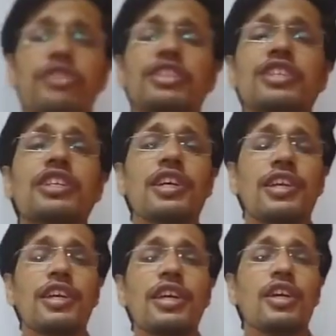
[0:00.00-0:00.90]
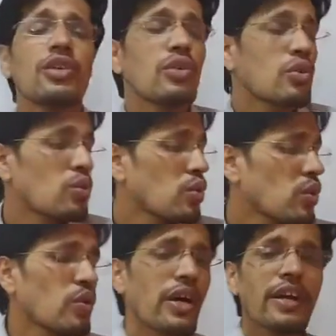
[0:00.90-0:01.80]
physically
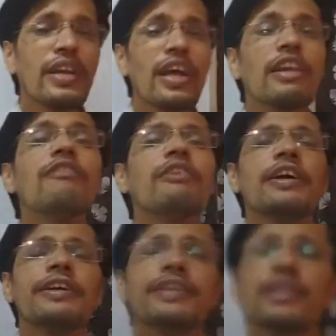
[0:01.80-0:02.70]
to an elephant.